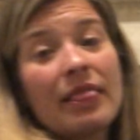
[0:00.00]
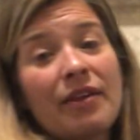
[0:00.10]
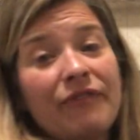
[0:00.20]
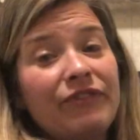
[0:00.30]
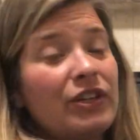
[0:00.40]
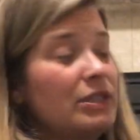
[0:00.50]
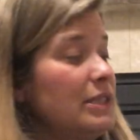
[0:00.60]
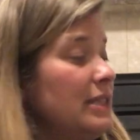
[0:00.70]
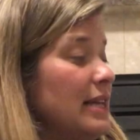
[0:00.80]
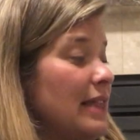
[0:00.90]
the
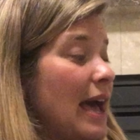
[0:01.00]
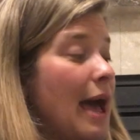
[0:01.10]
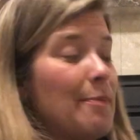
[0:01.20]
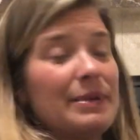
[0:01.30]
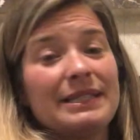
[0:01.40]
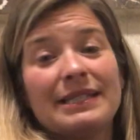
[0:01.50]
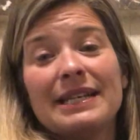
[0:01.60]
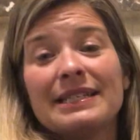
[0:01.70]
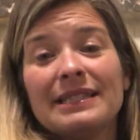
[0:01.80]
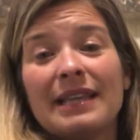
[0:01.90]
first thing that happens
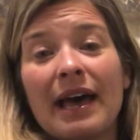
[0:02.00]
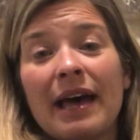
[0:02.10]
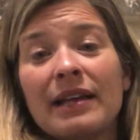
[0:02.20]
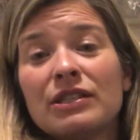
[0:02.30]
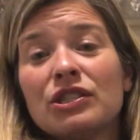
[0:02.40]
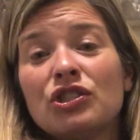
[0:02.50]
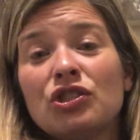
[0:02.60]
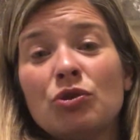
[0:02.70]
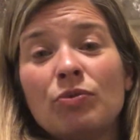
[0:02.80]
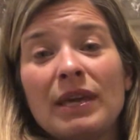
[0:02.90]
is the
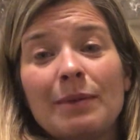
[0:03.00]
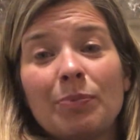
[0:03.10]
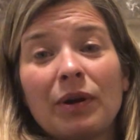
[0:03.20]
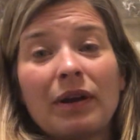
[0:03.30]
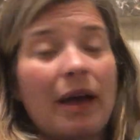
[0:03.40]
zookeeper